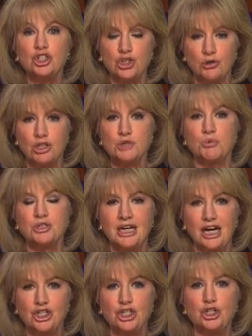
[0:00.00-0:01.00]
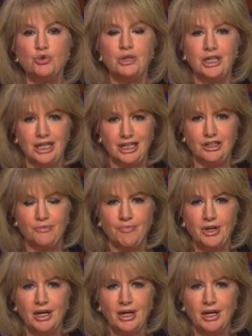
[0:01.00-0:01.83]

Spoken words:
insurance protection you need.